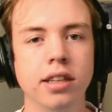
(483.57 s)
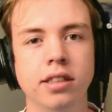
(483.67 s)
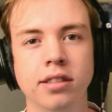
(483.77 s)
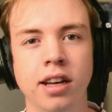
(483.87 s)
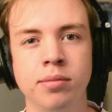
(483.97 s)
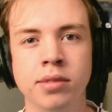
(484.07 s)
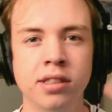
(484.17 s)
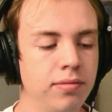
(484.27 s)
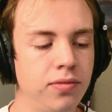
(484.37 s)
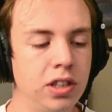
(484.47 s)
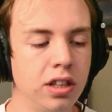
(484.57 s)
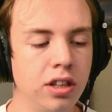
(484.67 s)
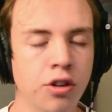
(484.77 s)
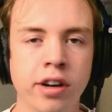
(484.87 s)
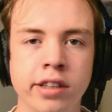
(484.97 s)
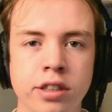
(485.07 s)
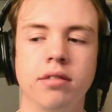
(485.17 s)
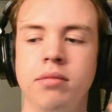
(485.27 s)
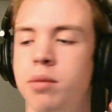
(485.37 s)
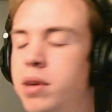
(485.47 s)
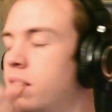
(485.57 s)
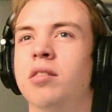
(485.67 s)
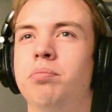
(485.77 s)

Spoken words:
sometimes feel a little cringe, maybe.